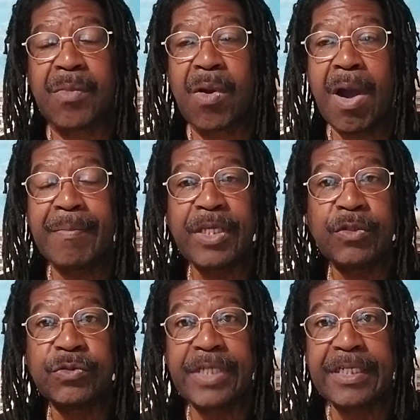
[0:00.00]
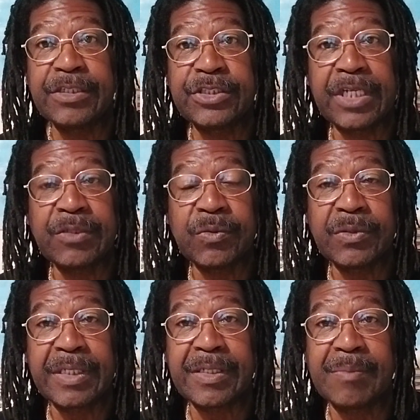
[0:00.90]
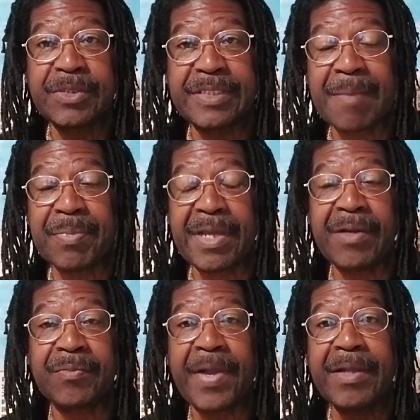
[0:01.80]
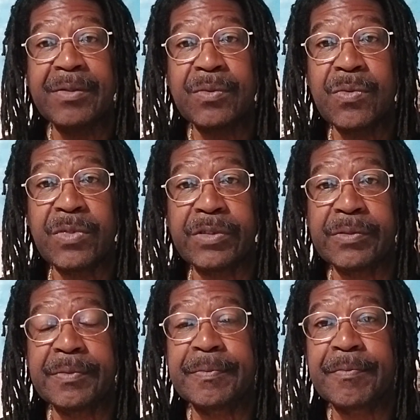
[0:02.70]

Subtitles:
Army Lieutenant General that comes stepping out around the corner